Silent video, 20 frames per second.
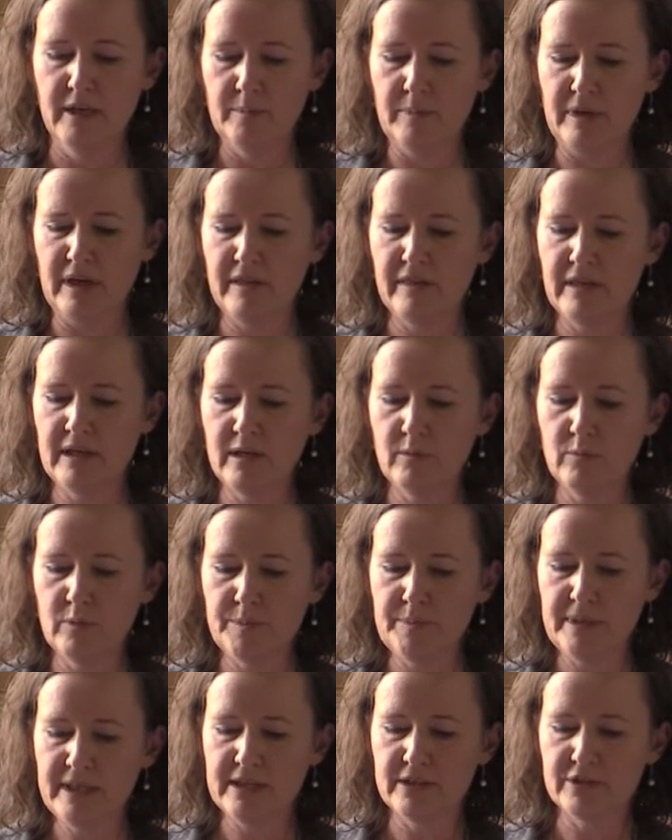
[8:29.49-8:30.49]
but I think it
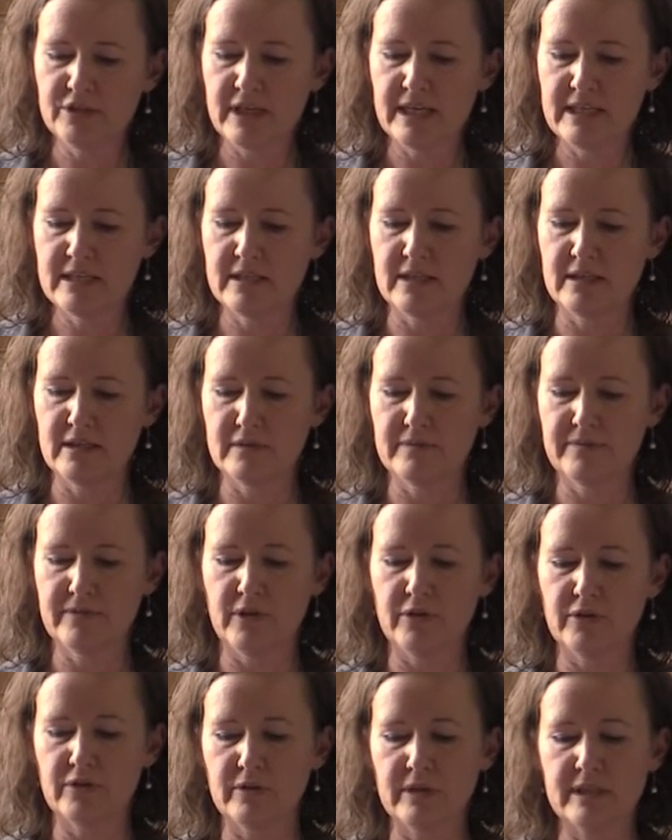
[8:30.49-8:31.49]
would be interesting to
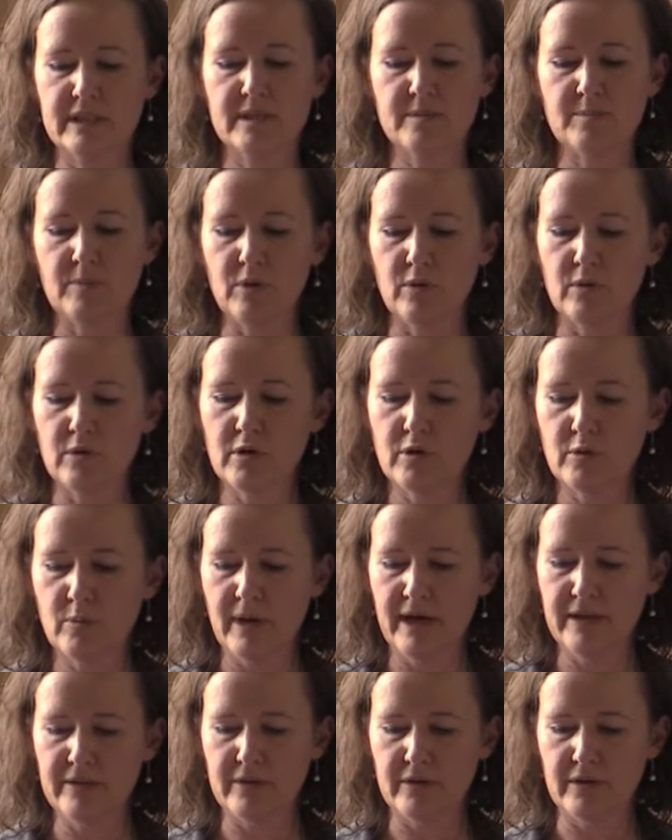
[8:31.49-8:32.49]
further explore
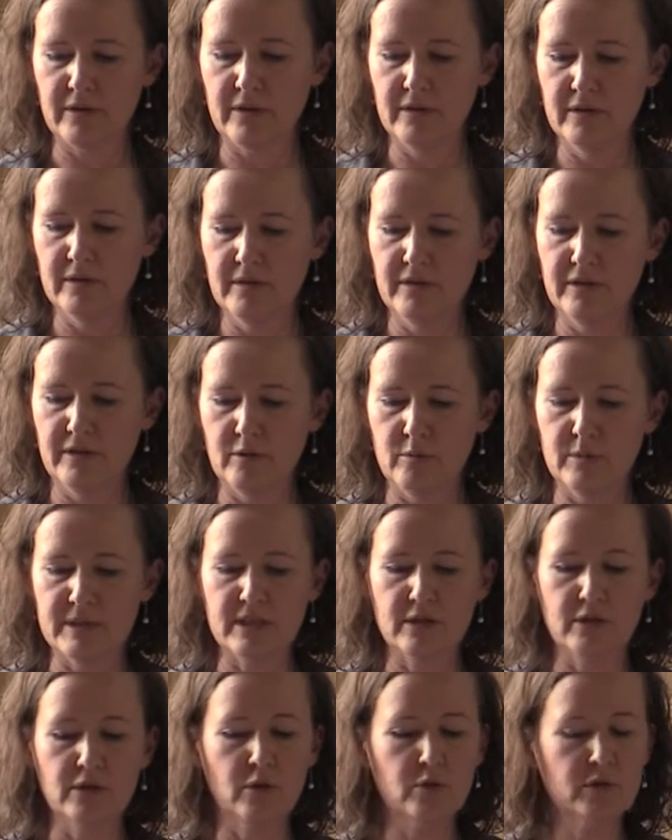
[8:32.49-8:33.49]
whether there was
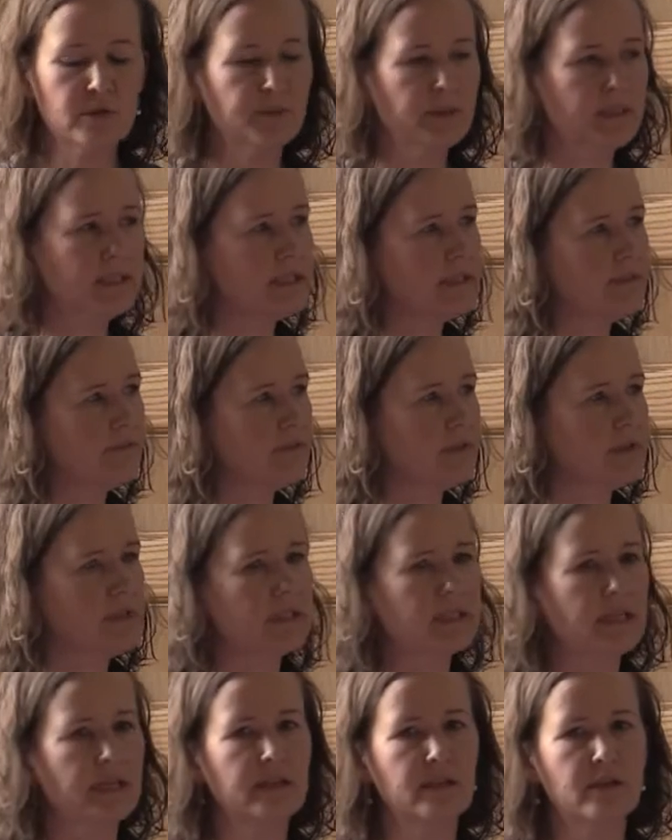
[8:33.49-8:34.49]
a notable
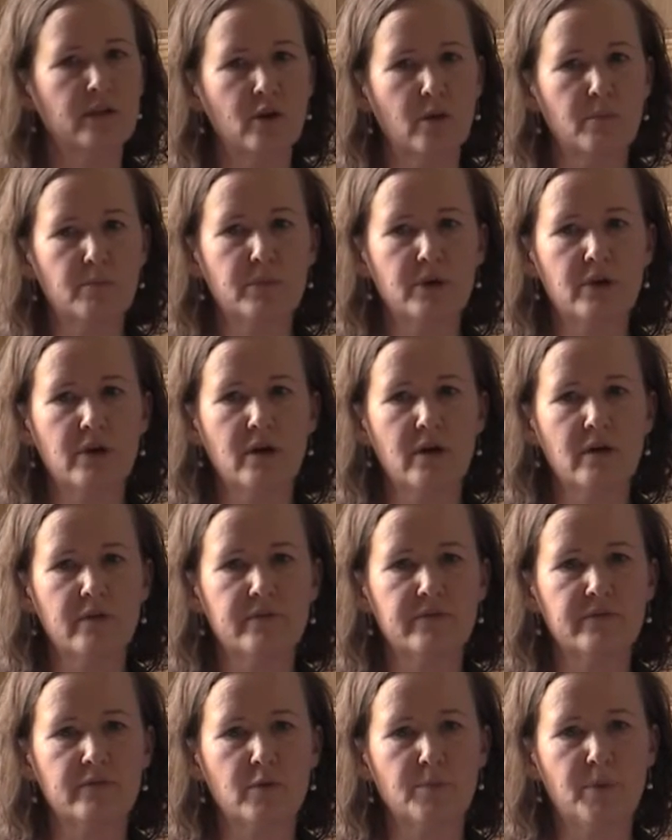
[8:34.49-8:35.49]
difference in the number
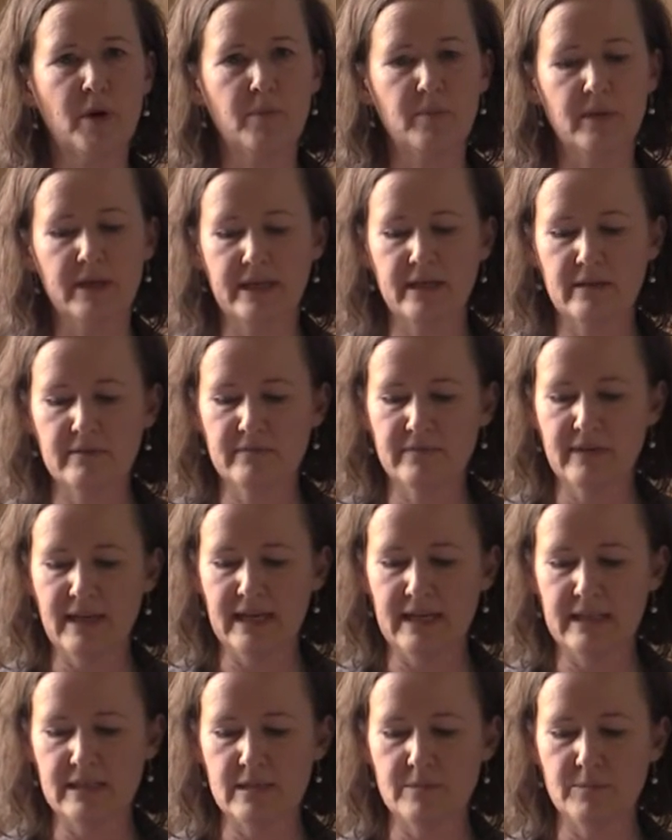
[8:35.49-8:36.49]
of Republican
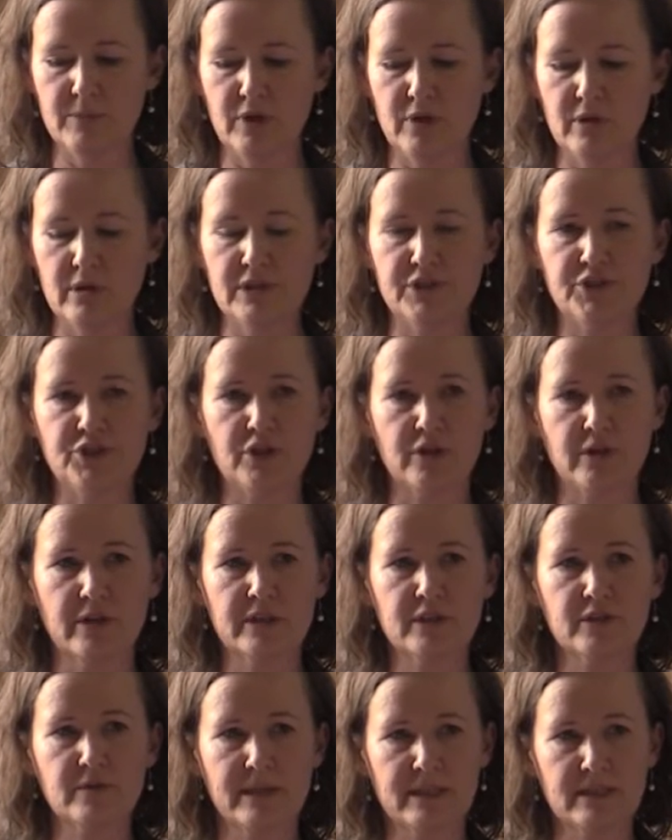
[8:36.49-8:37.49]
flags and murals
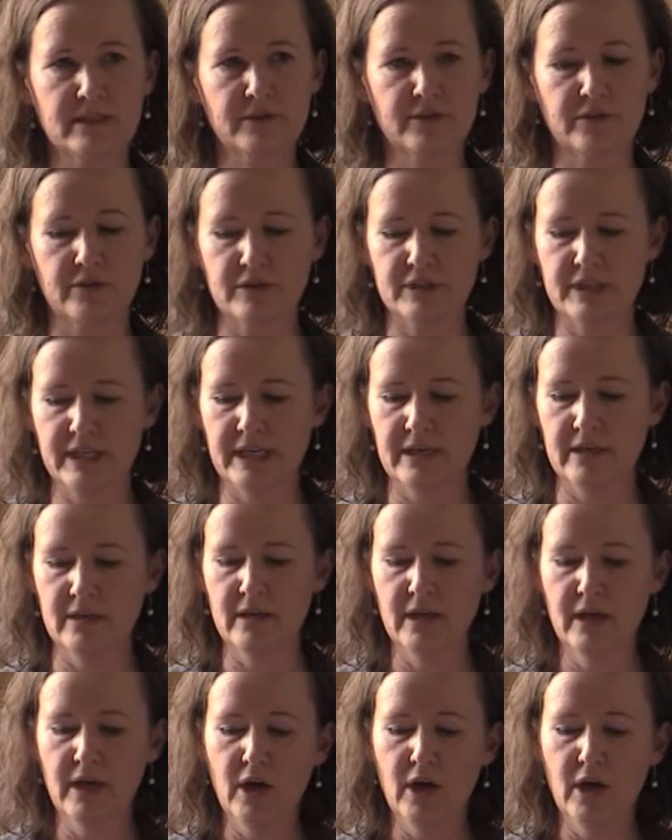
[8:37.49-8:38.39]
during 2013,